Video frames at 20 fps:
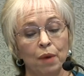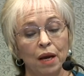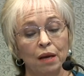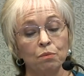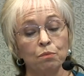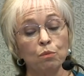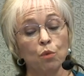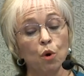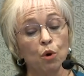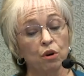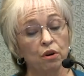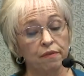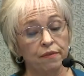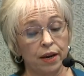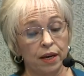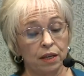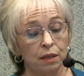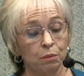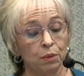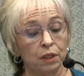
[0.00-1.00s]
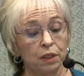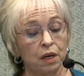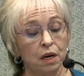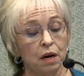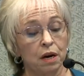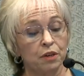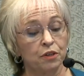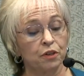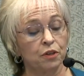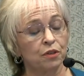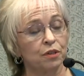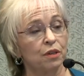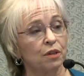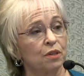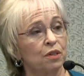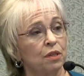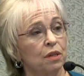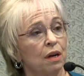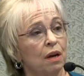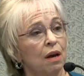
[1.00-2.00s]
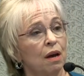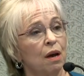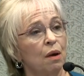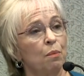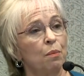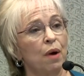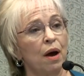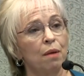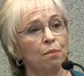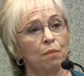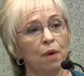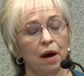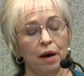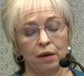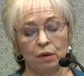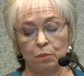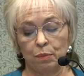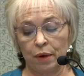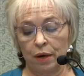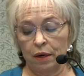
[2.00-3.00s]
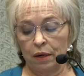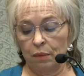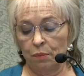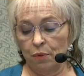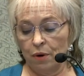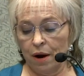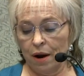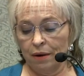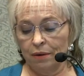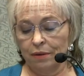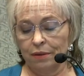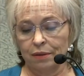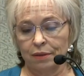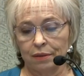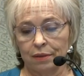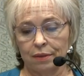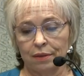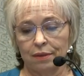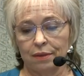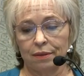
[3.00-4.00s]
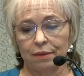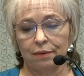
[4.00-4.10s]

more available to consciousness by mind-body practices.